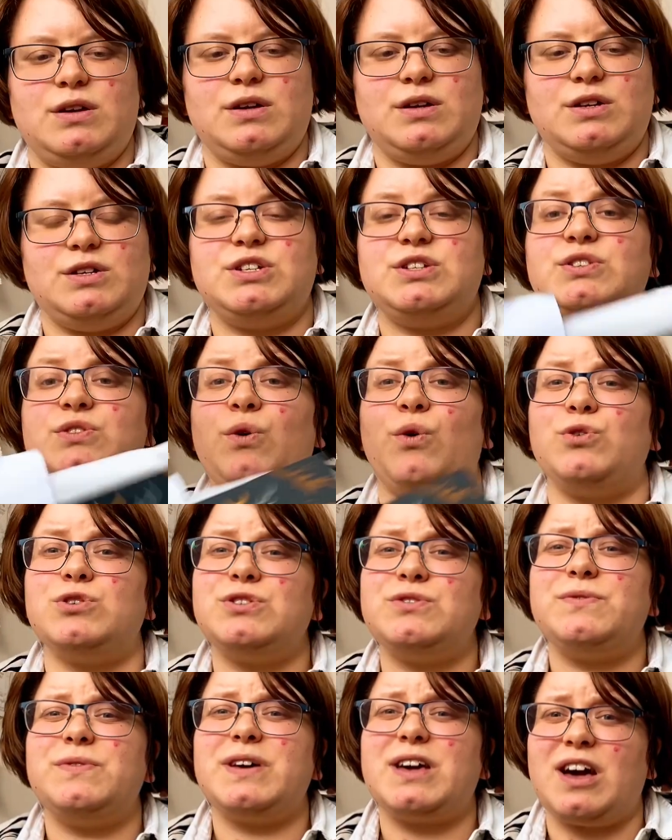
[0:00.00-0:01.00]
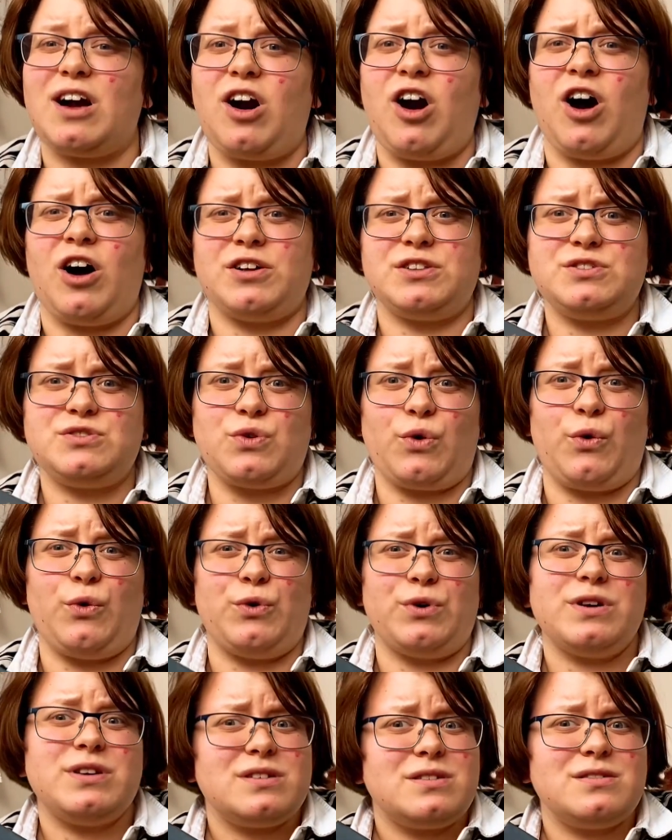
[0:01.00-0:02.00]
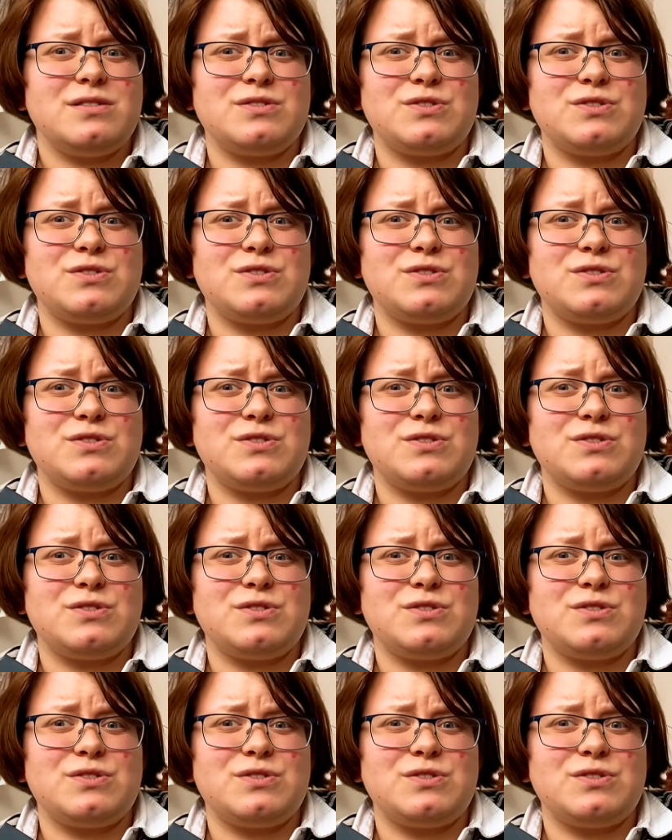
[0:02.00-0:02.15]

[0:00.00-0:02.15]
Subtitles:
She's also the goddaughter